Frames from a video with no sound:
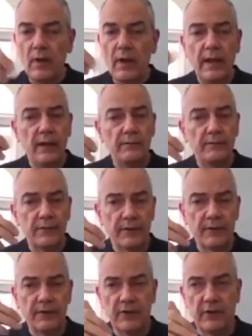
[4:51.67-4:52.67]
And they're
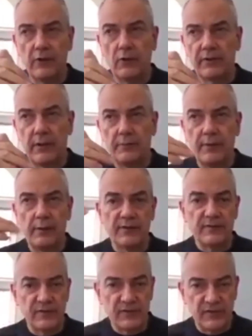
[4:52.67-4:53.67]
going to tell you, okay, maybe
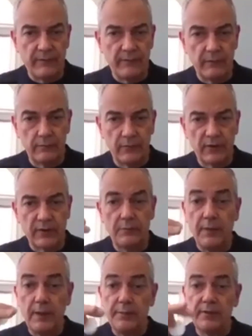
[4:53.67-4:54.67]
it's a 7. Okay,
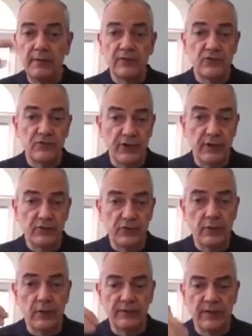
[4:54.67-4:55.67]
maybe it doesn't change at
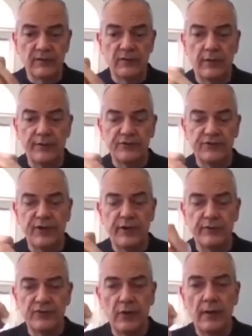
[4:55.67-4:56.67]
all. It doesn't always
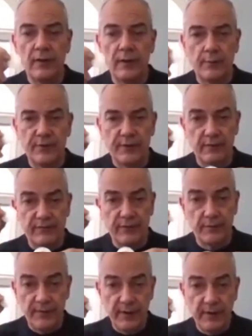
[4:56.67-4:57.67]
change. But then
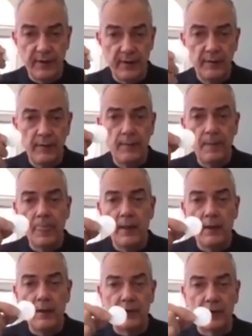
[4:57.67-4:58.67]
from there,
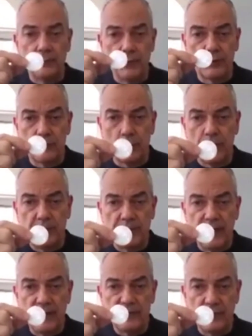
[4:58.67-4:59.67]
you're going to put the white
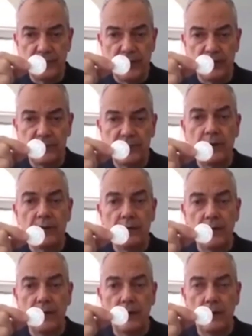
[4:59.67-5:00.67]
patch above
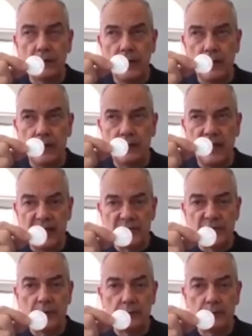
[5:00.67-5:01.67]
and
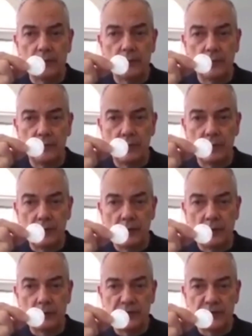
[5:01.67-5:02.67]
ask them,
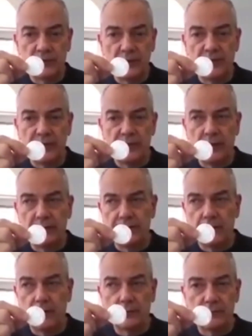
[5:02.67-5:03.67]
just leave it there
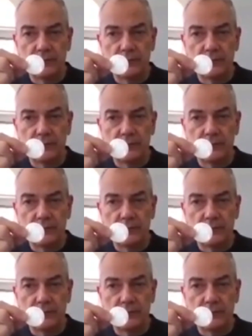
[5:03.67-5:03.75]
for